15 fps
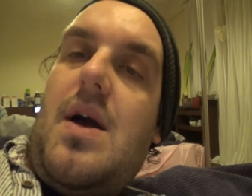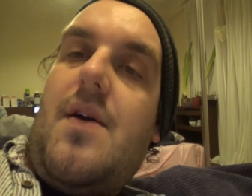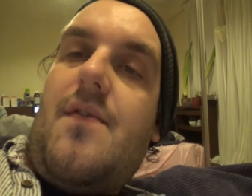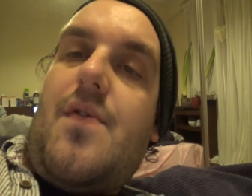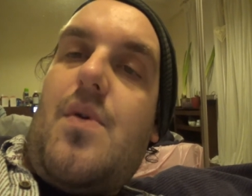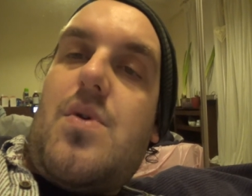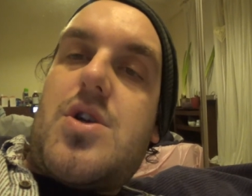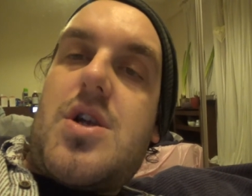
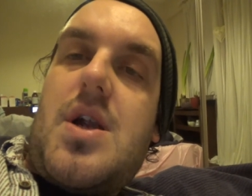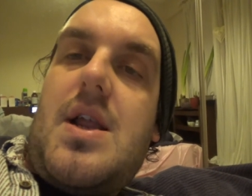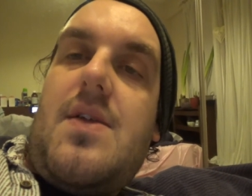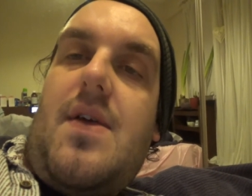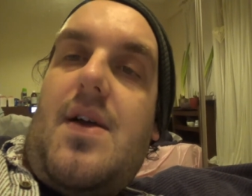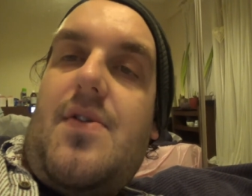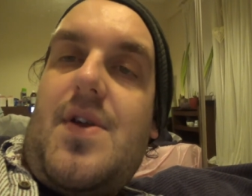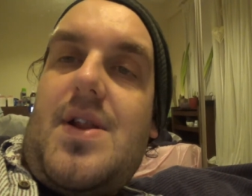Unfortunately,
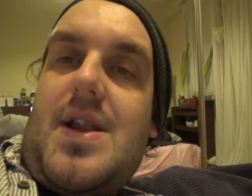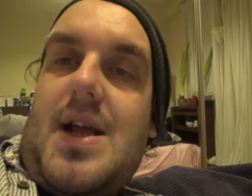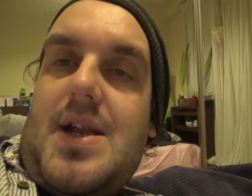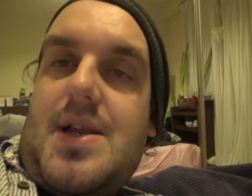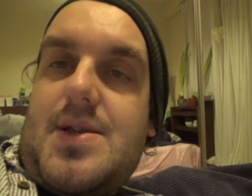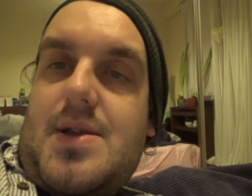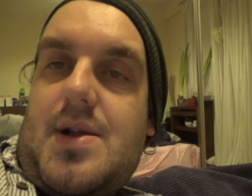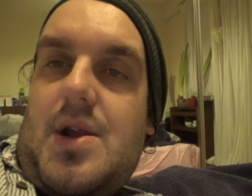they think
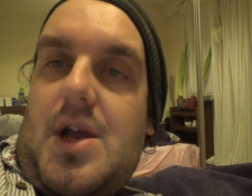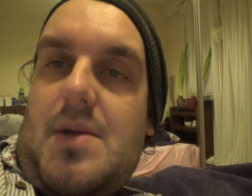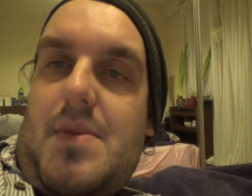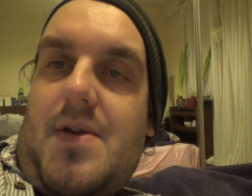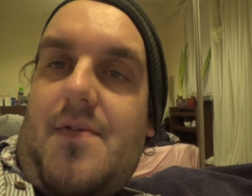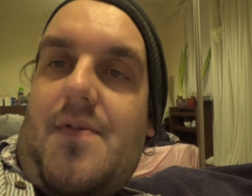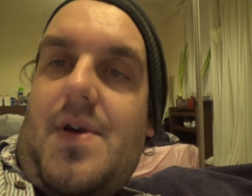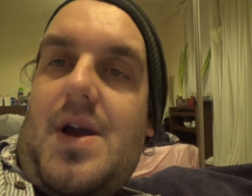Daddy is a
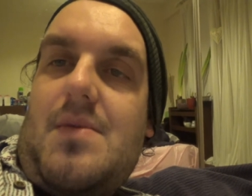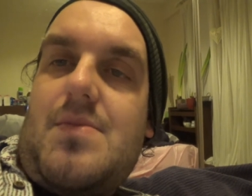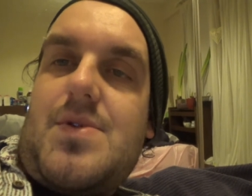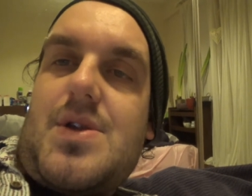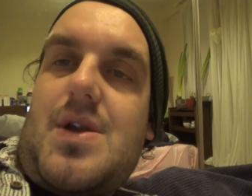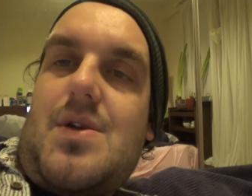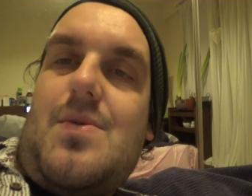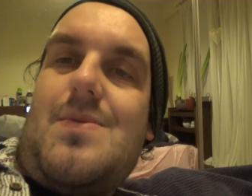climbing frame,
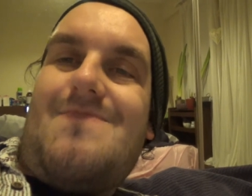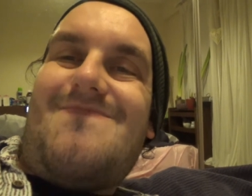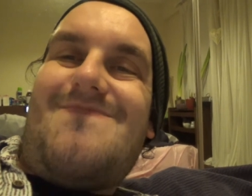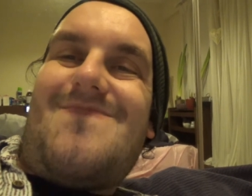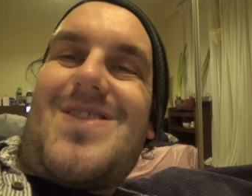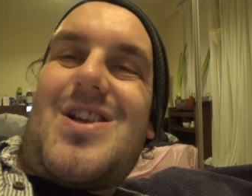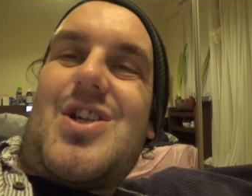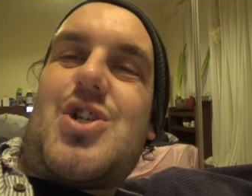so I'm
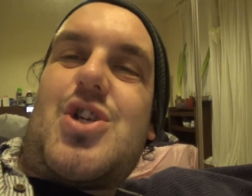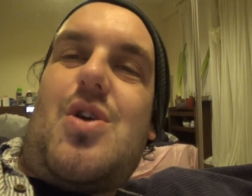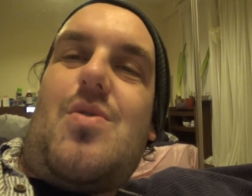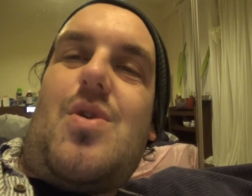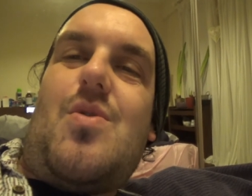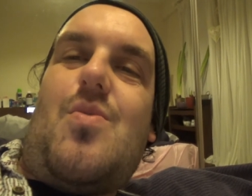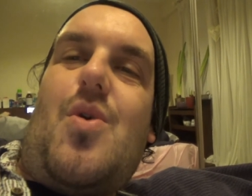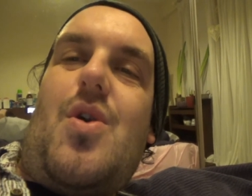going to show
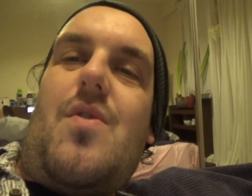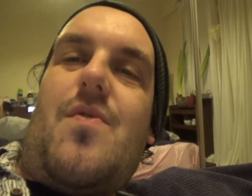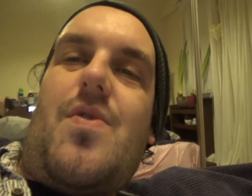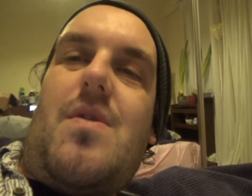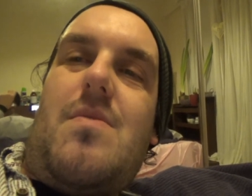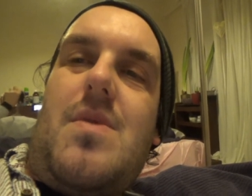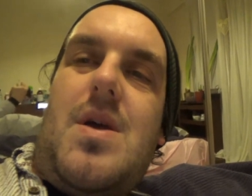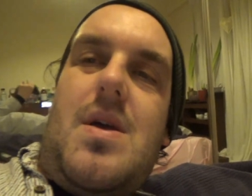you one of
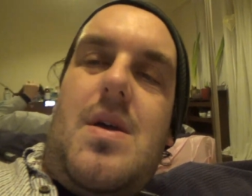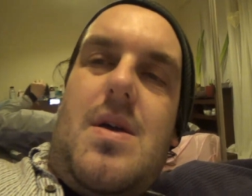them.